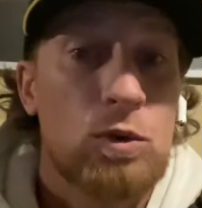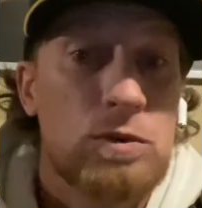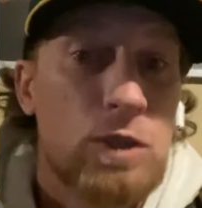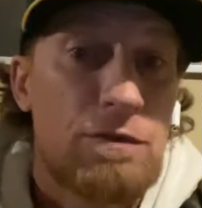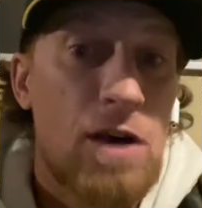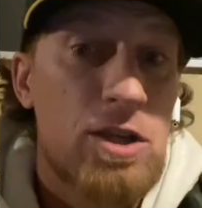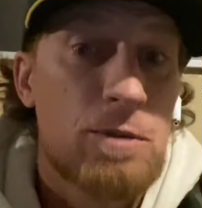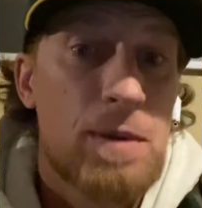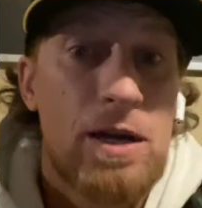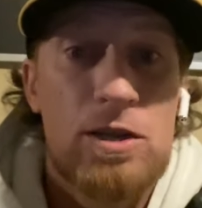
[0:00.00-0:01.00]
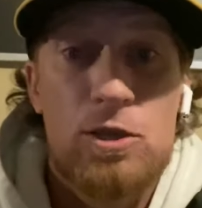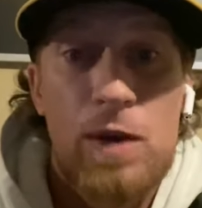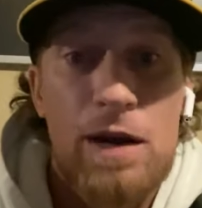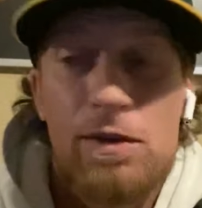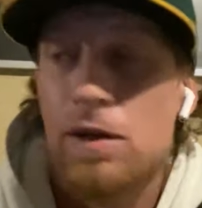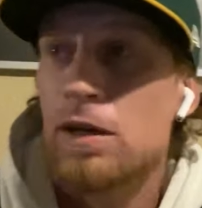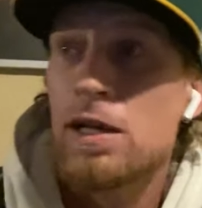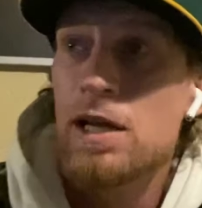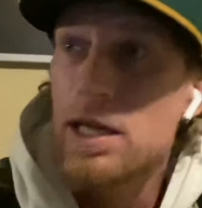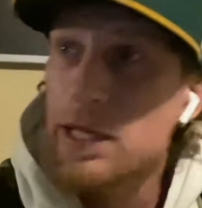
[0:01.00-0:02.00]
your foster parents or whatever,
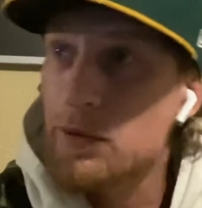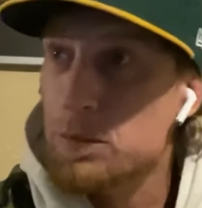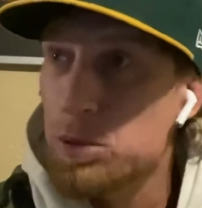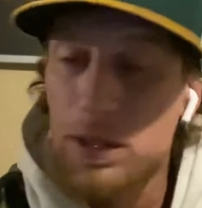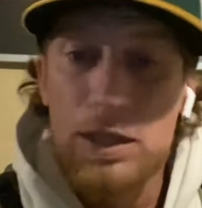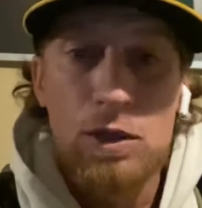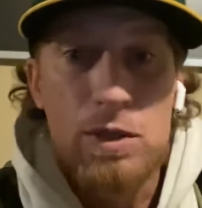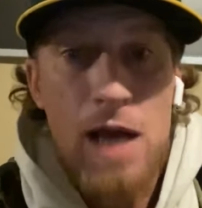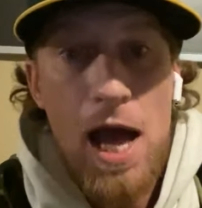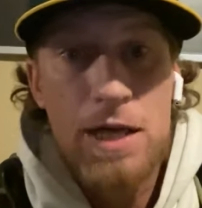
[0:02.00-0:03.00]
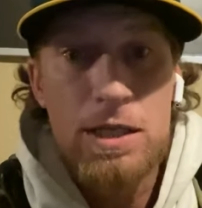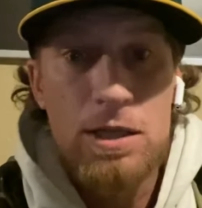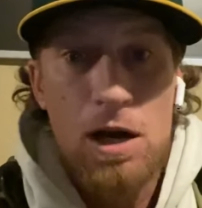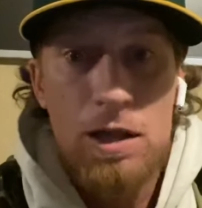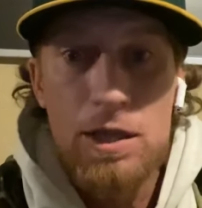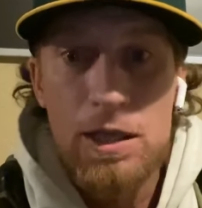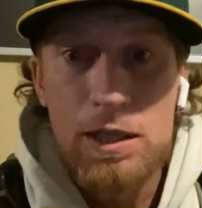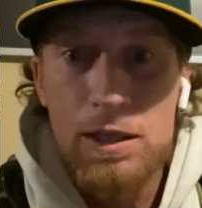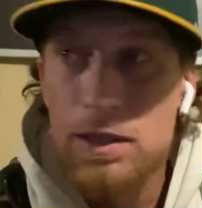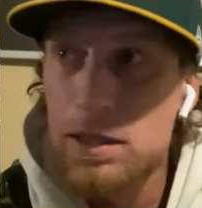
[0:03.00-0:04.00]
they would put the little notch on
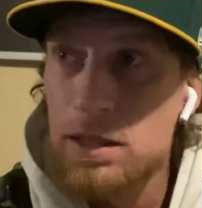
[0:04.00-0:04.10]
the